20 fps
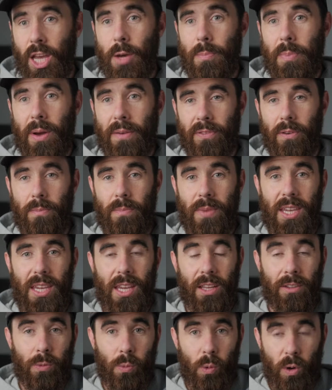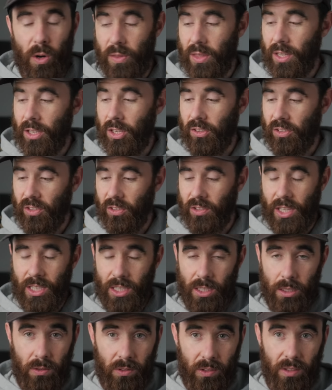But for me, it's worth it just because I
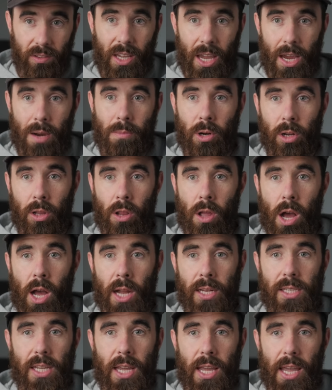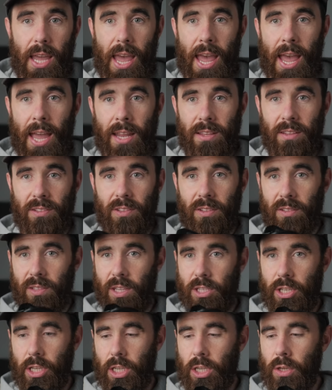use this camera a lot, and this is
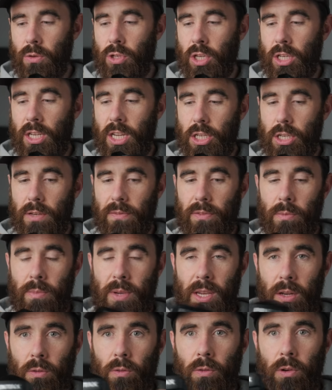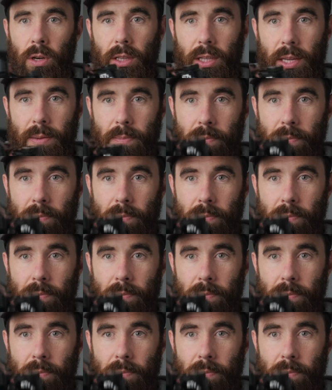such a huge addition for me. It really